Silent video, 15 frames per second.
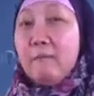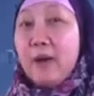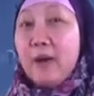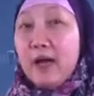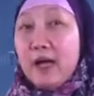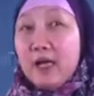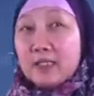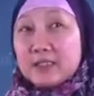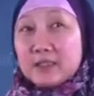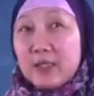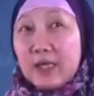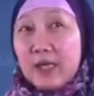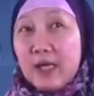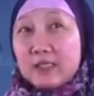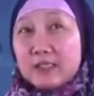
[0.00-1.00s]

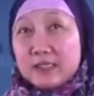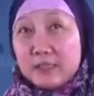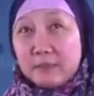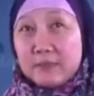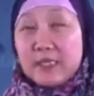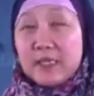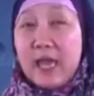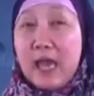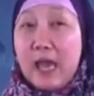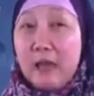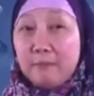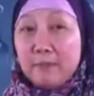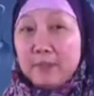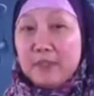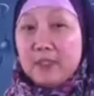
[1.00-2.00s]
But something
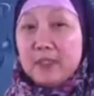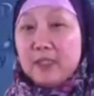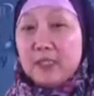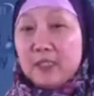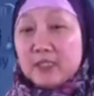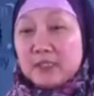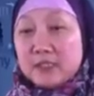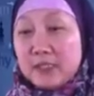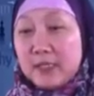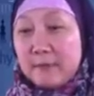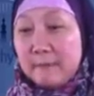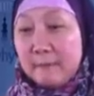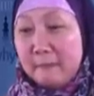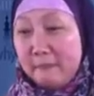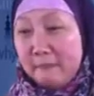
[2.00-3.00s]
happened that
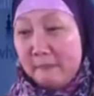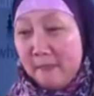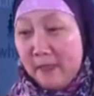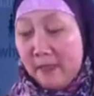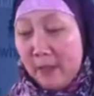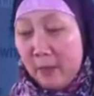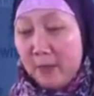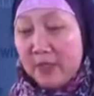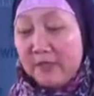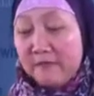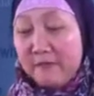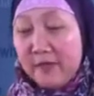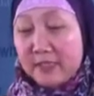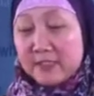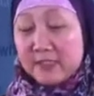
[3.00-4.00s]
with the
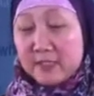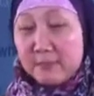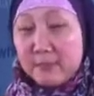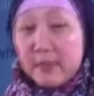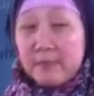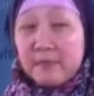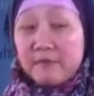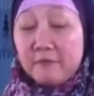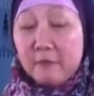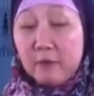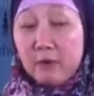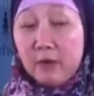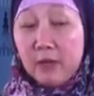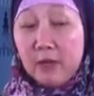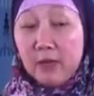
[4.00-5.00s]
fasting. But
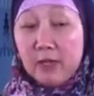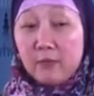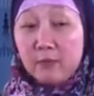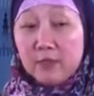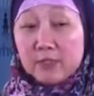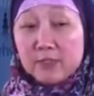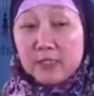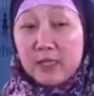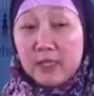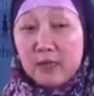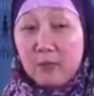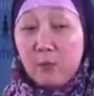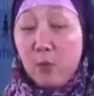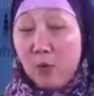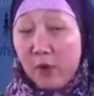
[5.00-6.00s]
before I was
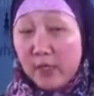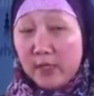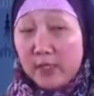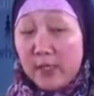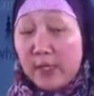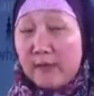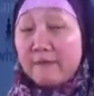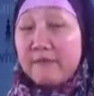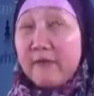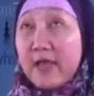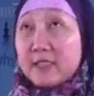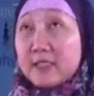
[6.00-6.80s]
like working and